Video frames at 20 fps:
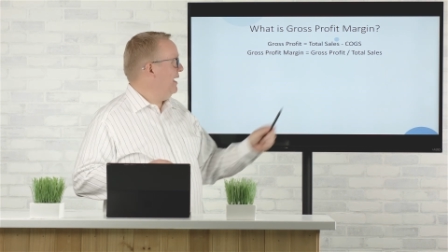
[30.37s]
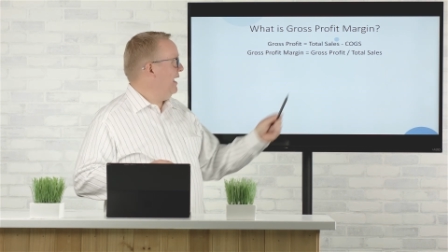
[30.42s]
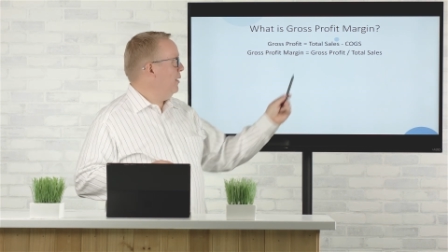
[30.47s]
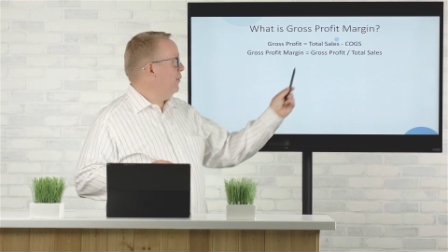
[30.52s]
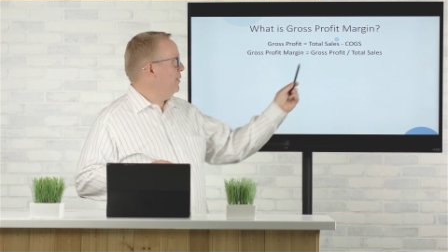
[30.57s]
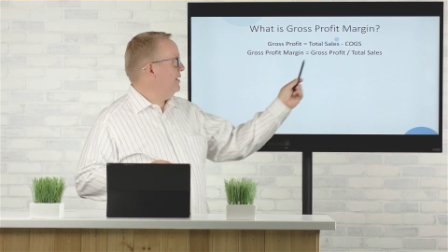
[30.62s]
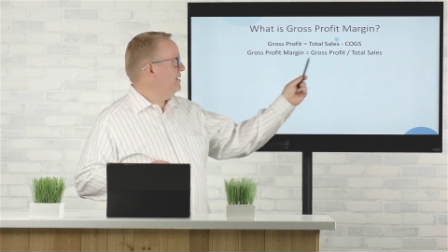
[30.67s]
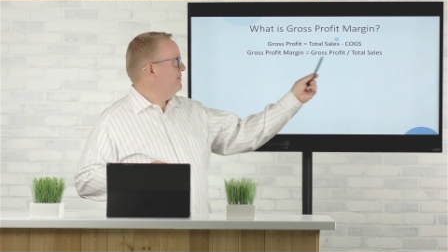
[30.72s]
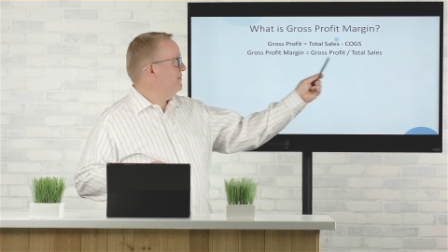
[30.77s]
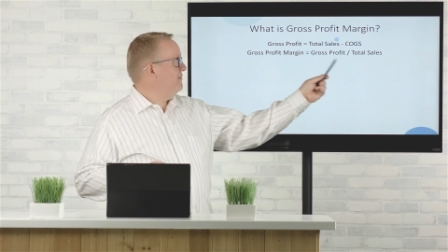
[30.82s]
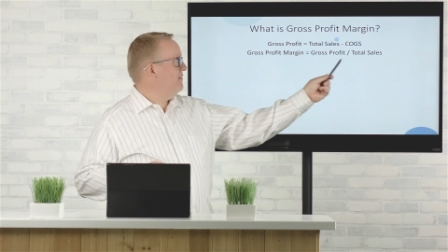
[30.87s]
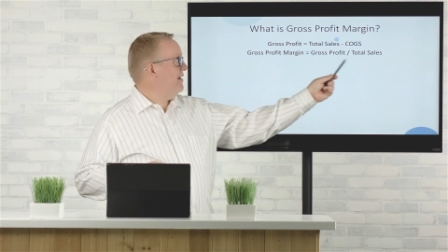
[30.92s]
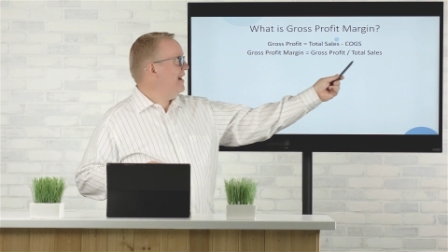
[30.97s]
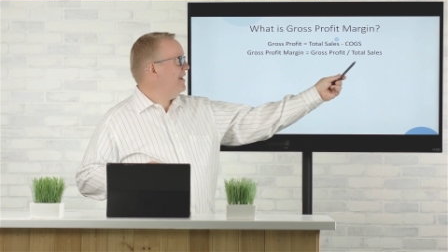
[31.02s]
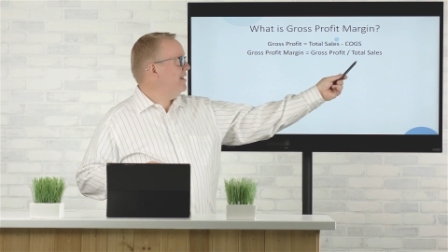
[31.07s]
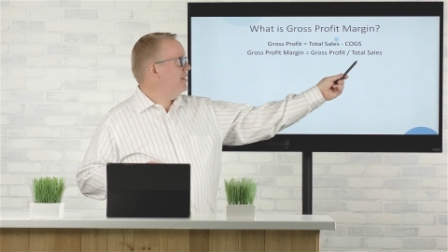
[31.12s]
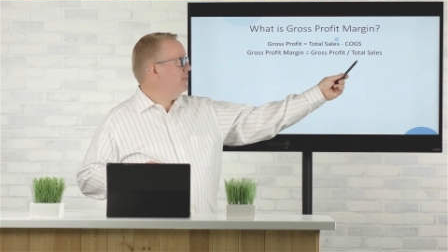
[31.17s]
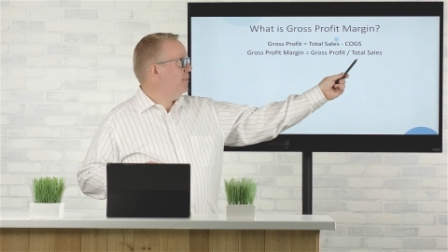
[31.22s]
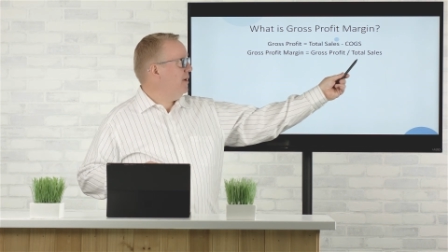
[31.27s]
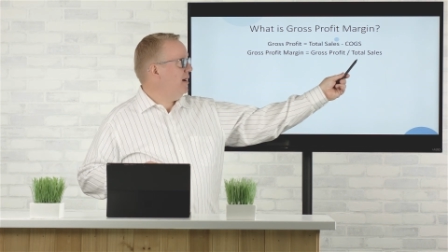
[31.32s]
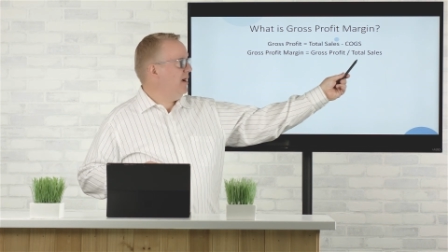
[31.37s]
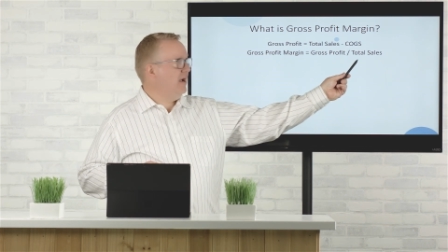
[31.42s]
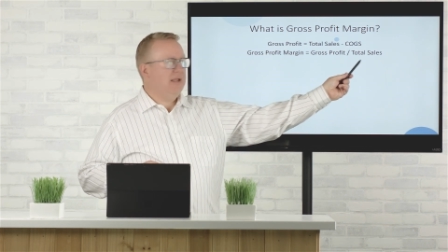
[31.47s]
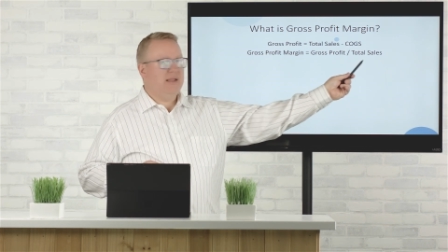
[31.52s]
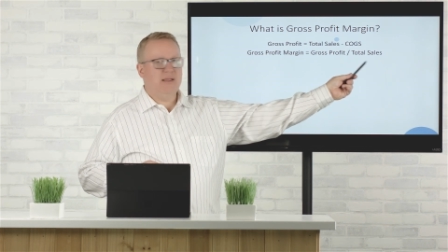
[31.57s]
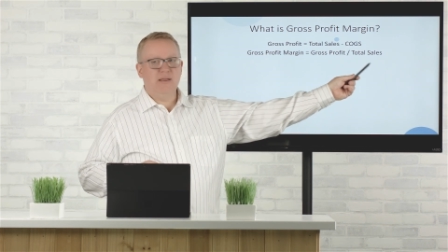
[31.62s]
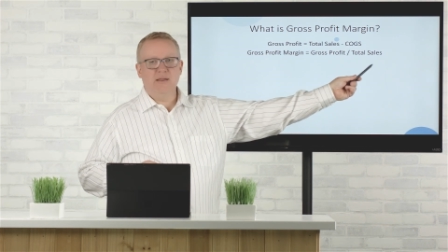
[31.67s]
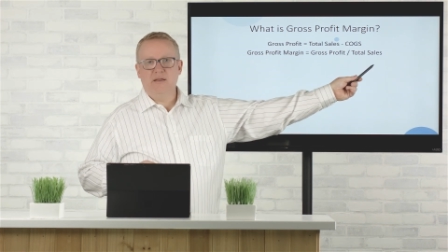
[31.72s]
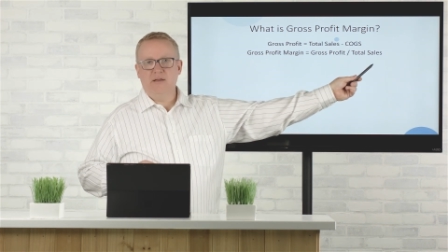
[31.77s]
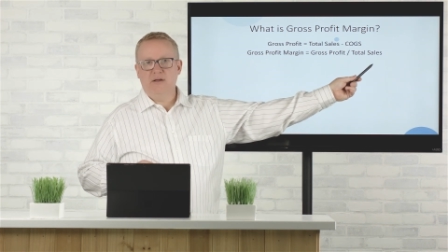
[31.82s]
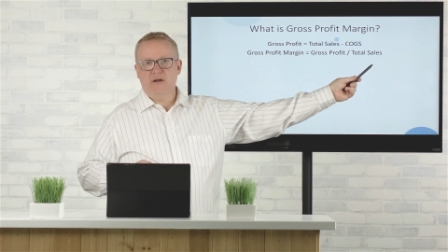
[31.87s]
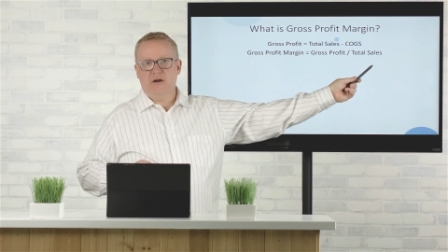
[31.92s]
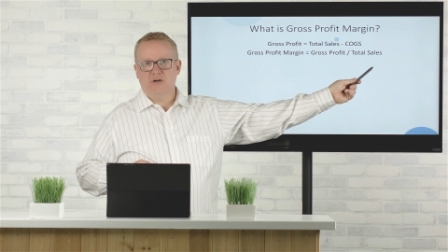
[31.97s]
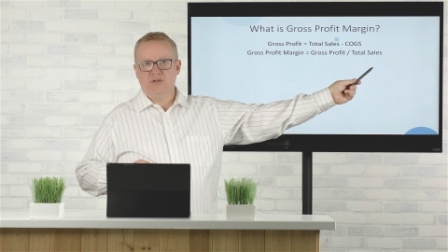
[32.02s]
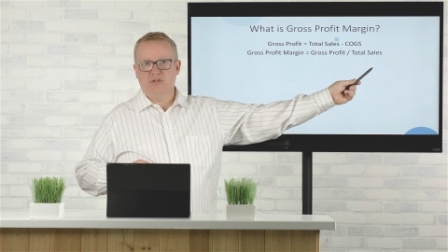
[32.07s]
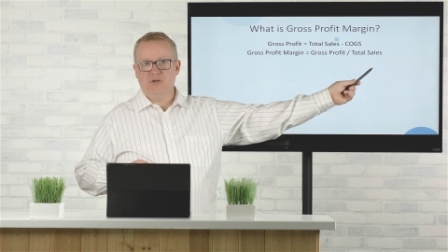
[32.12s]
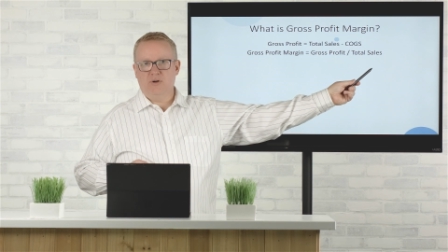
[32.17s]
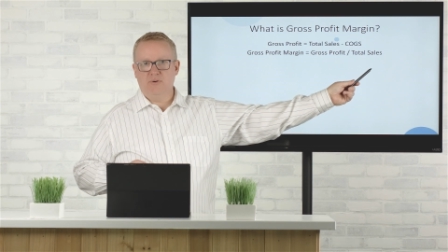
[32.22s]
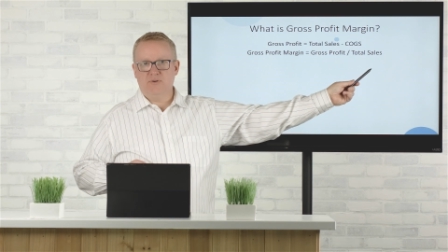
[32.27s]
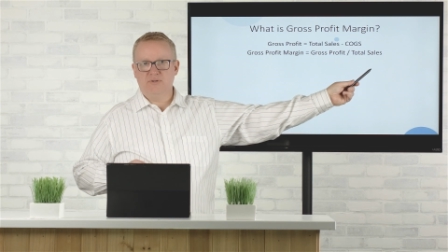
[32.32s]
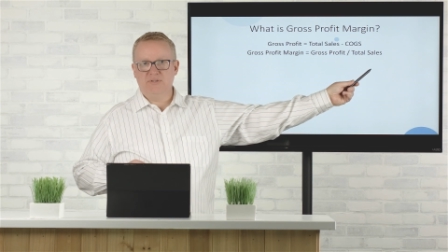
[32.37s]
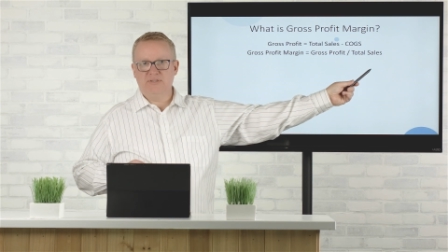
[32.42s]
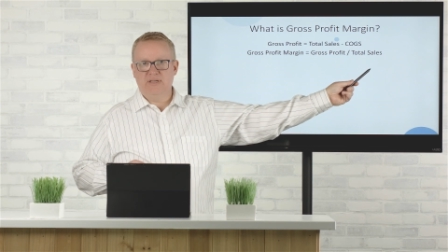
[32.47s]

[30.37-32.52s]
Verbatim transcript: and we divide it by our total